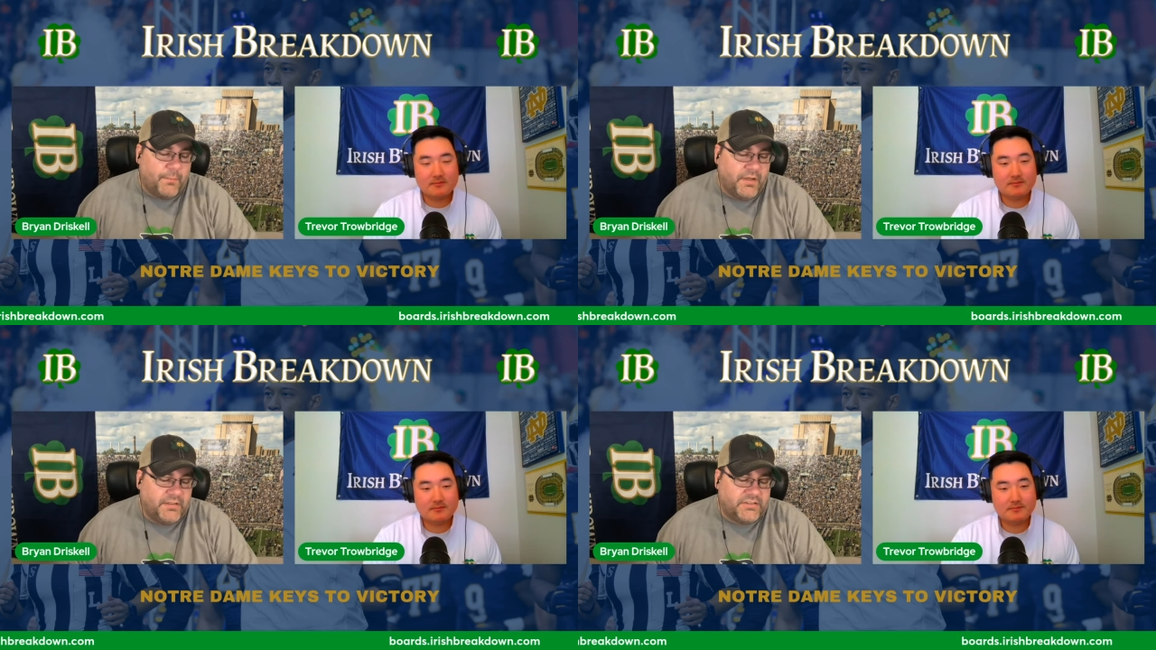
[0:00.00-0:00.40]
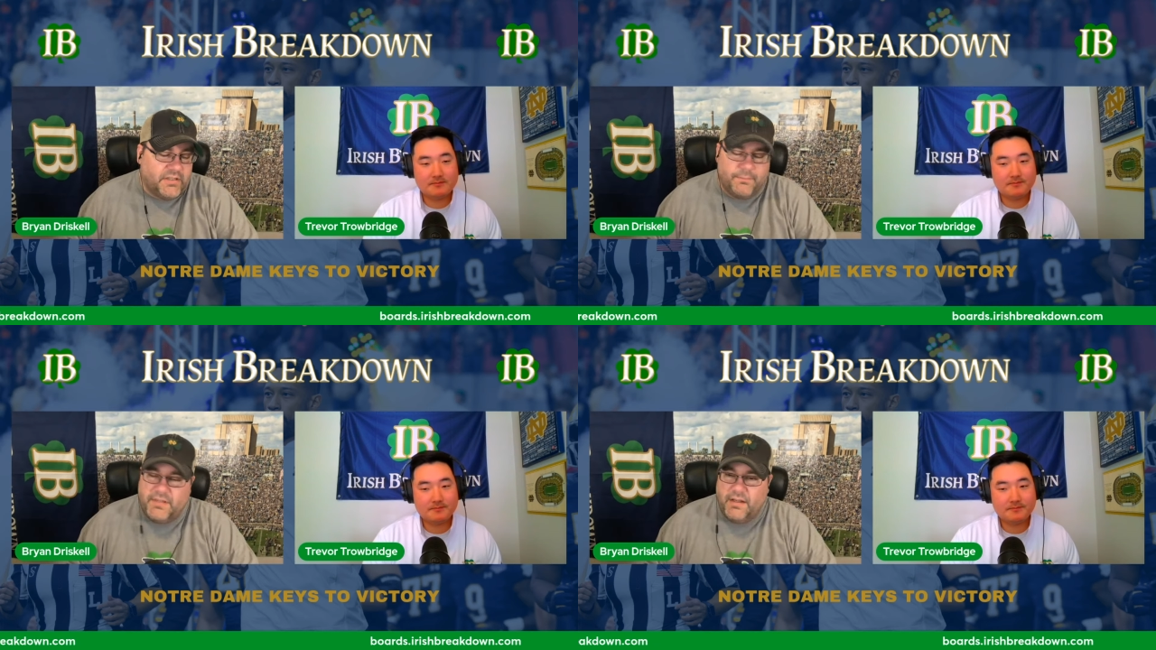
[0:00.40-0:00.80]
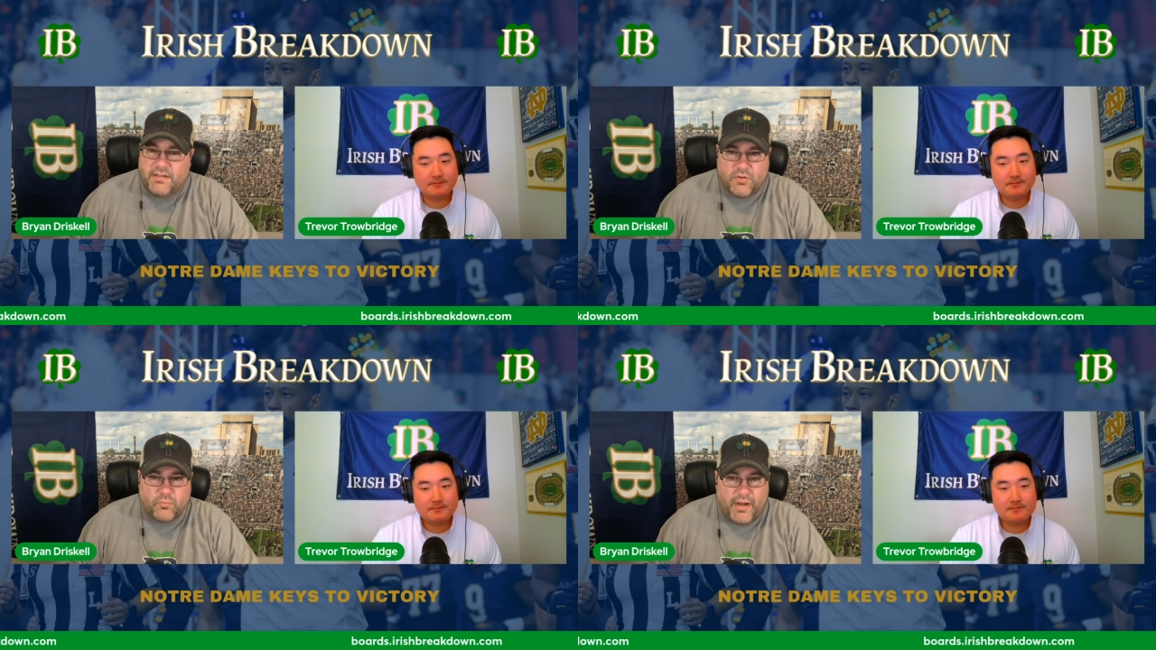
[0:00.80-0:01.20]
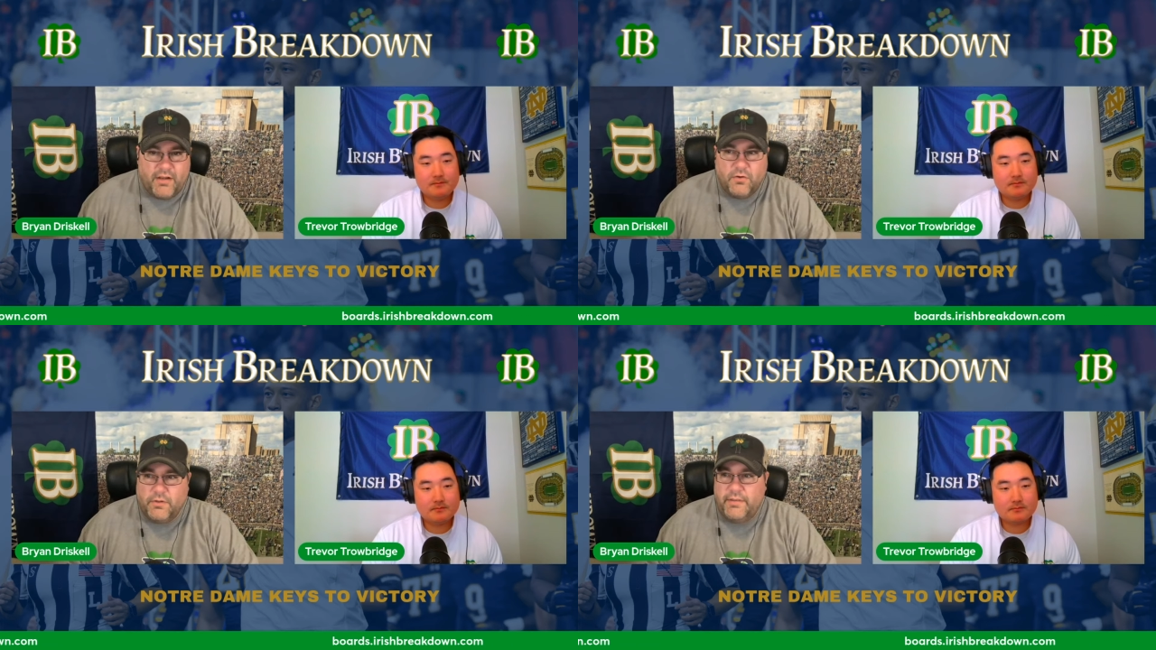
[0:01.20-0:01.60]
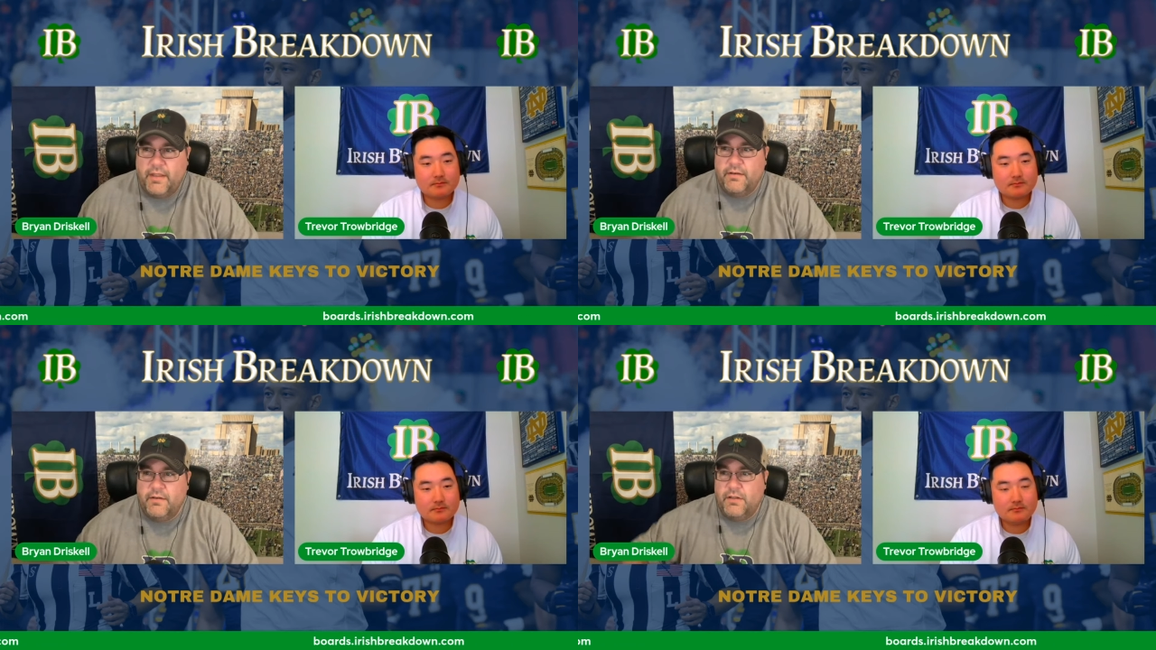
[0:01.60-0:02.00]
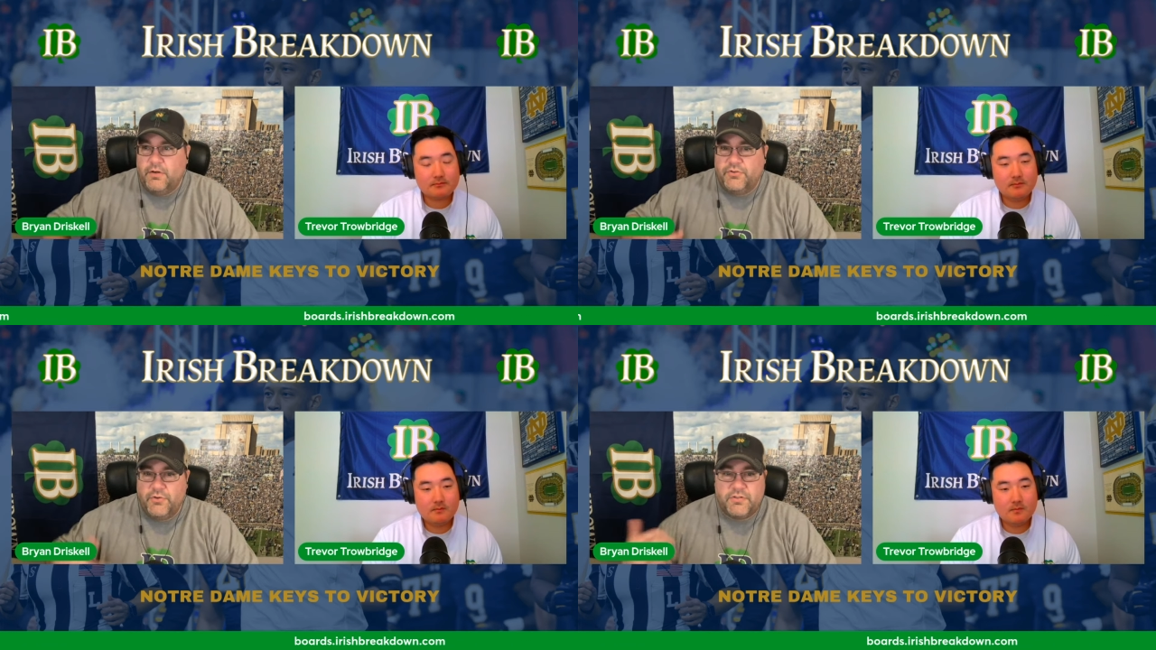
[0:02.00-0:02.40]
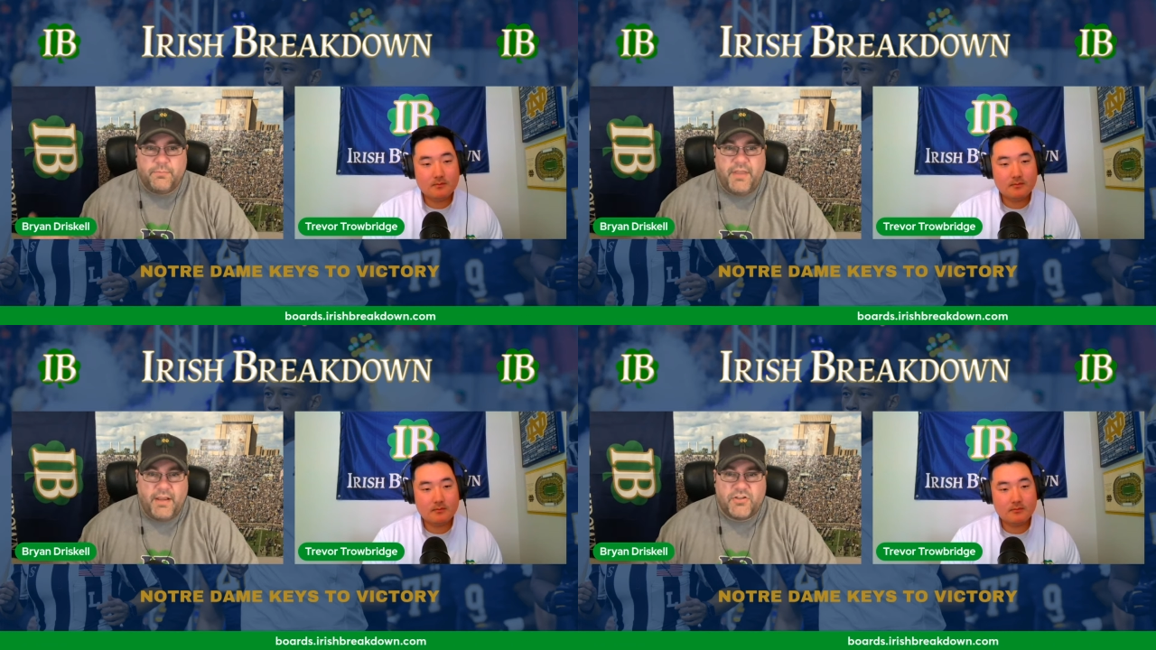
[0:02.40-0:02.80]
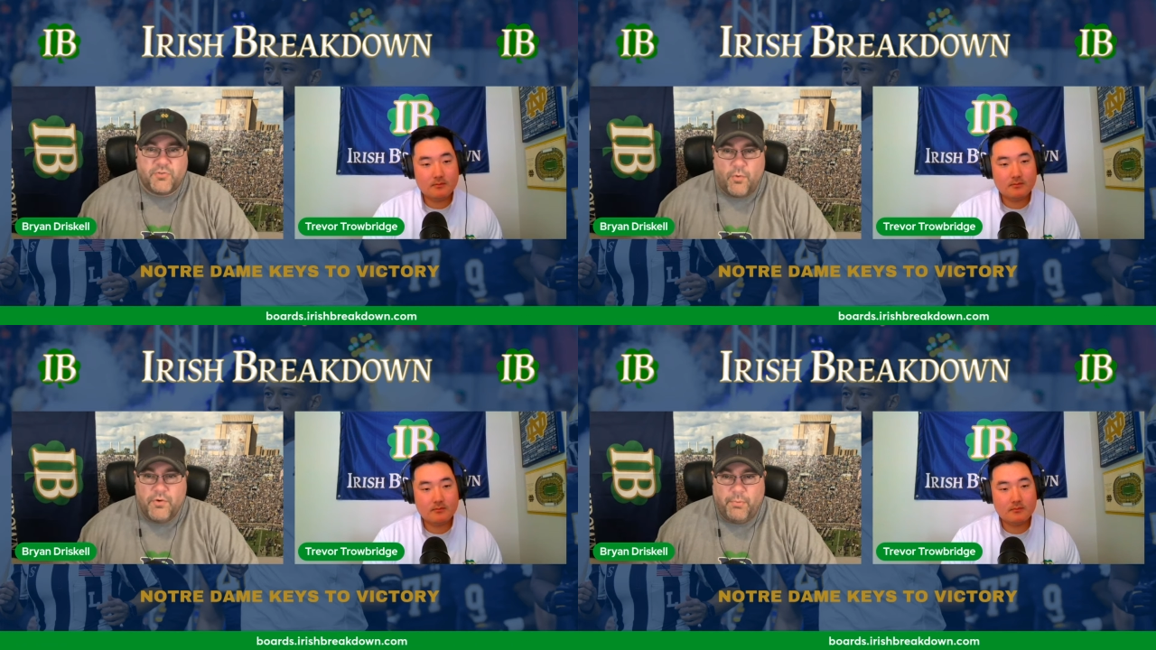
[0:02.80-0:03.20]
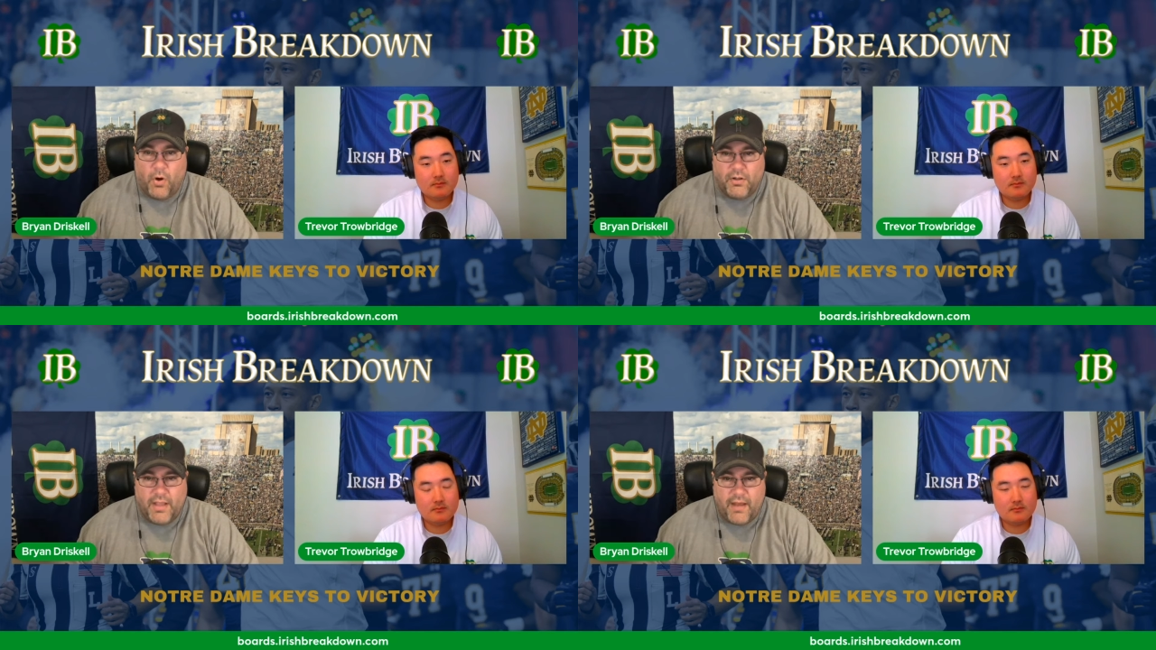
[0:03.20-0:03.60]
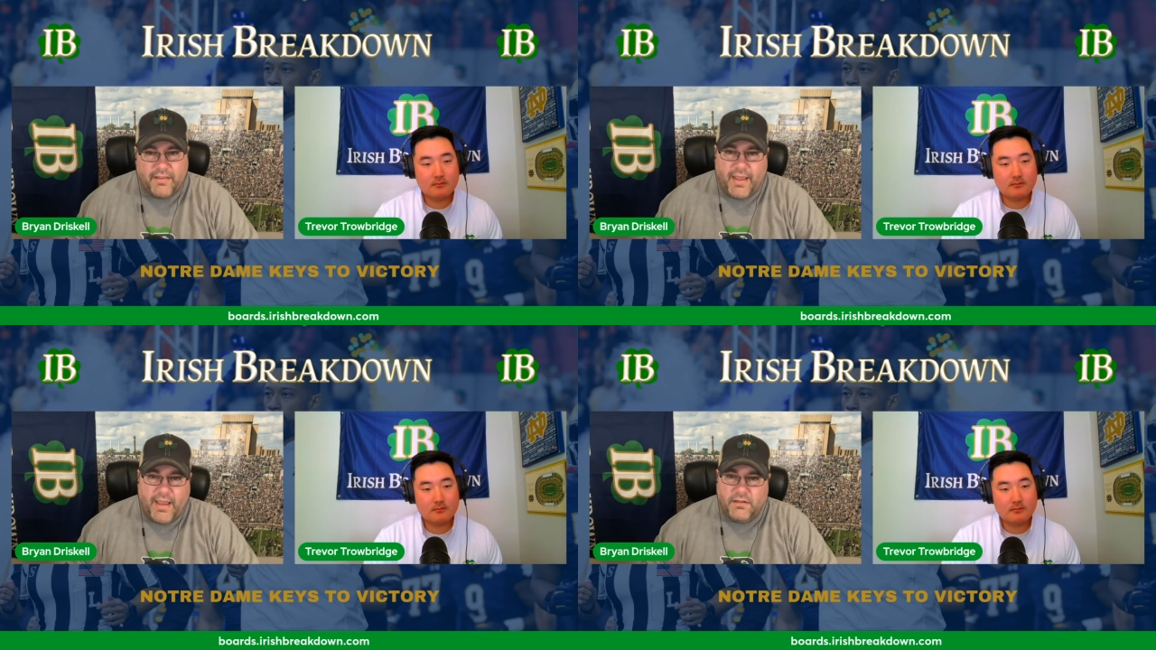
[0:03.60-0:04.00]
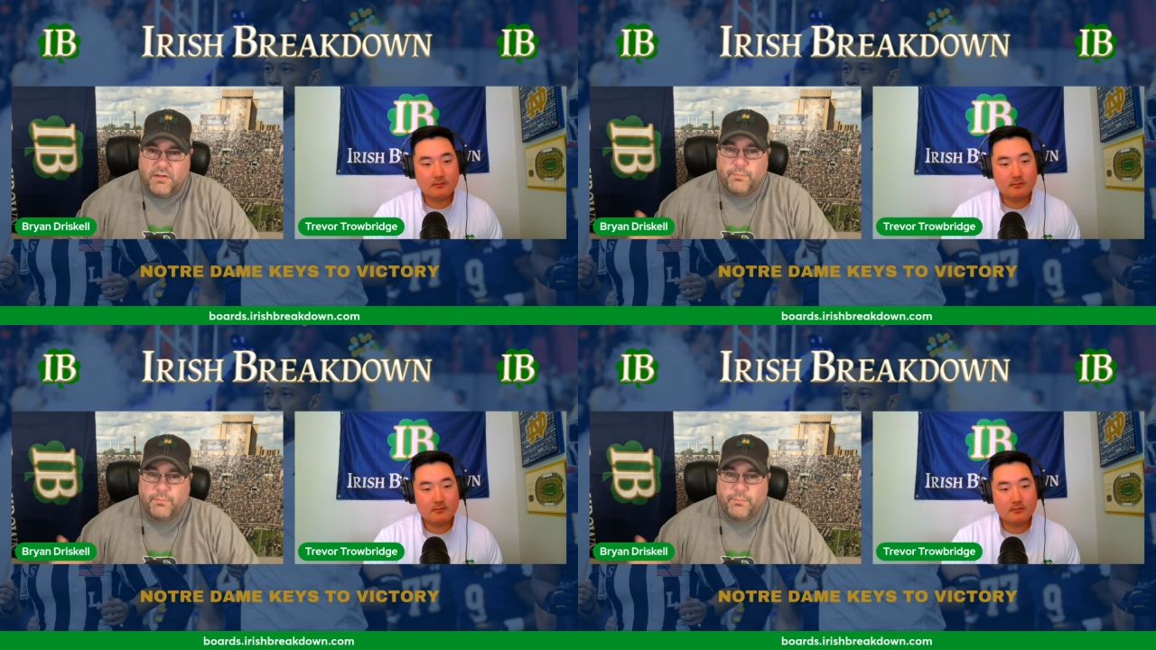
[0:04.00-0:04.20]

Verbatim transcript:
Speaker 1: But something is a wrinkle, and then, you know, do some things throwing the ball out of that.